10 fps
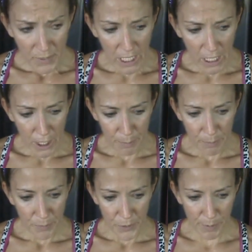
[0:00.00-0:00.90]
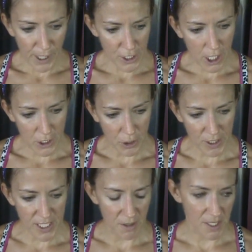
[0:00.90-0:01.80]
Um, the more I talked to
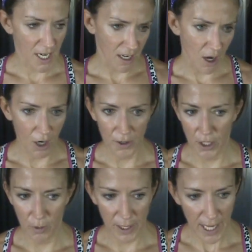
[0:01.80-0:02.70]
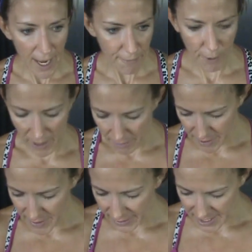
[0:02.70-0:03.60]
Chris, I was like, oh, you know, every,
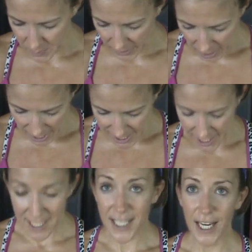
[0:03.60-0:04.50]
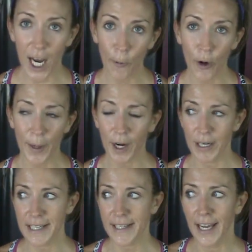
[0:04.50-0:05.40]
everything has to be high intensity, high willpower.
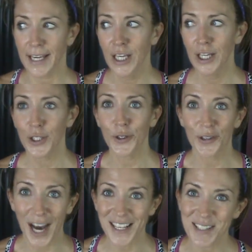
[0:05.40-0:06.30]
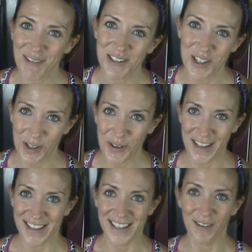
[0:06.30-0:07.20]
He's like, you're not supposed to do
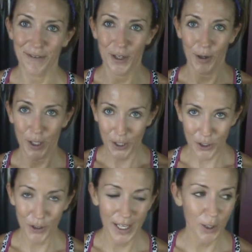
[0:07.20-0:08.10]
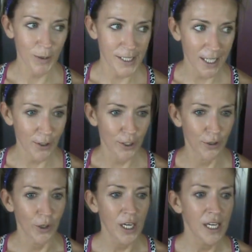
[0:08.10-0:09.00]
this. And if, you know, a good trainer will tell
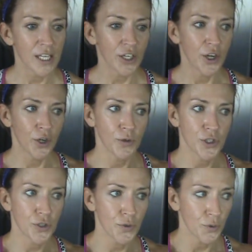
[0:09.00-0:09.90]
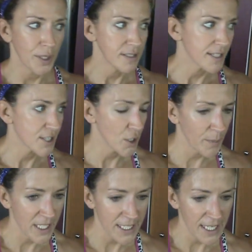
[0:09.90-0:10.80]
you, you know, do so
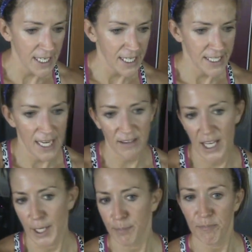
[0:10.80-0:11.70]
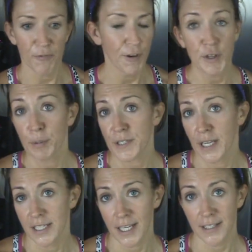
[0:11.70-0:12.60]
many days at like fifty
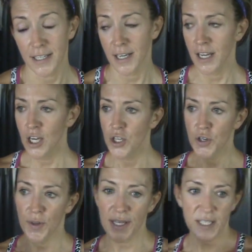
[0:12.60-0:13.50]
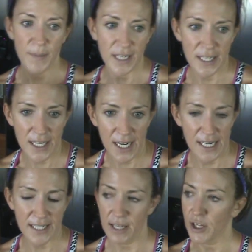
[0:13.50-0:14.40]
percent intensity. Do this many
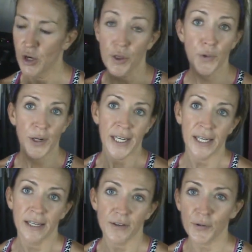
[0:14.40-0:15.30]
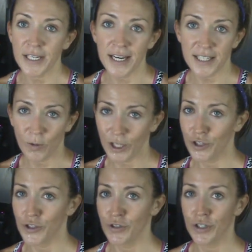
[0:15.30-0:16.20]
days at, you know, three, three days I want
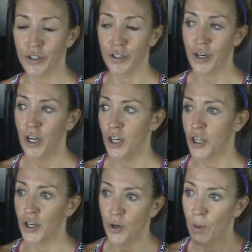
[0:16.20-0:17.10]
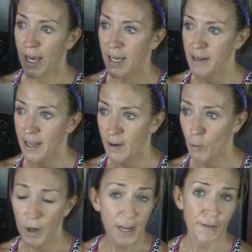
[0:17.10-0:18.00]
you to do your, you know, at
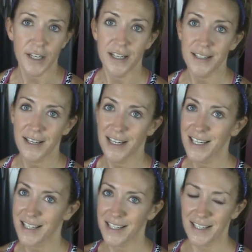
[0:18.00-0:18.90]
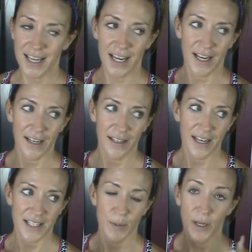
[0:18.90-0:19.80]
whatever it is. And he doesn't say it
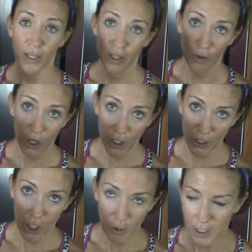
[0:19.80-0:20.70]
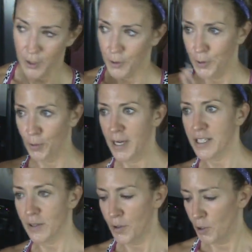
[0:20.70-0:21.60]
has to be, you know, cardio alone or
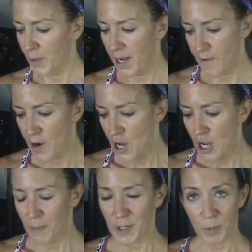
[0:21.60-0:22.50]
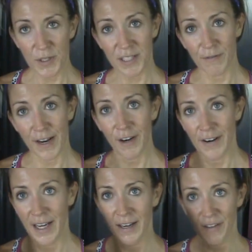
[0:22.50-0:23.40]
weights alone or whatever. But you're supposed to
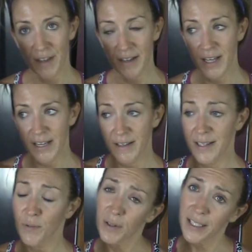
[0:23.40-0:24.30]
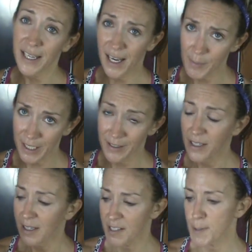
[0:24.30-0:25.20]
vary. And a thing like this, really, I mean,
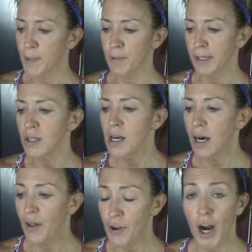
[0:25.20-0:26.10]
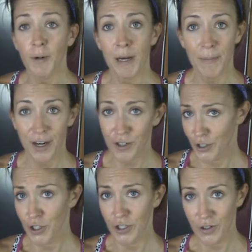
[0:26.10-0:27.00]
let's be real. Other heart rate
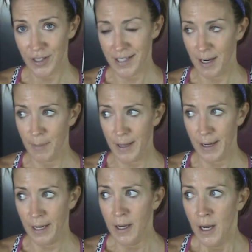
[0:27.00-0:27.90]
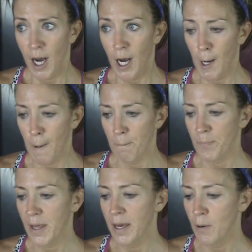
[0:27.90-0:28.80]
monitors, you can do the same thing. Um,
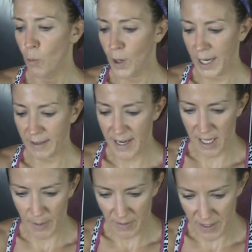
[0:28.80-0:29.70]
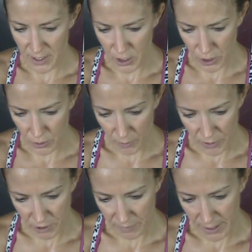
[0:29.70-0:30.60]
what I like about this too, I
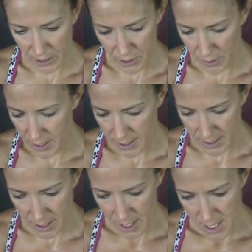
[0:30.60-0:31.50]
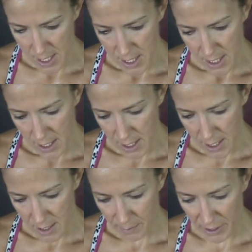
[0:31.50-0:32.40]
wonder if I can do this.
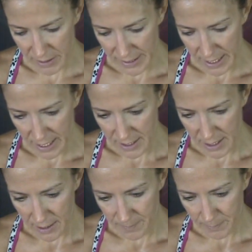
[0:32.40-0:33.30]
Uh, probably not.